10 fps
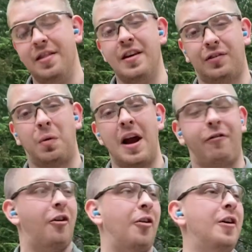this
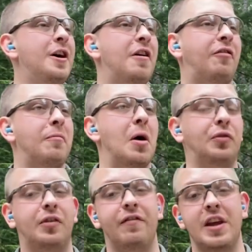rifle for
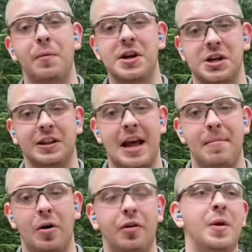most of the original
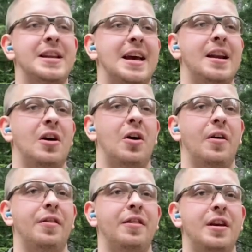demo that we did
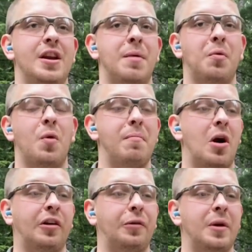on the number one
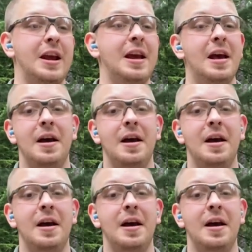Mark III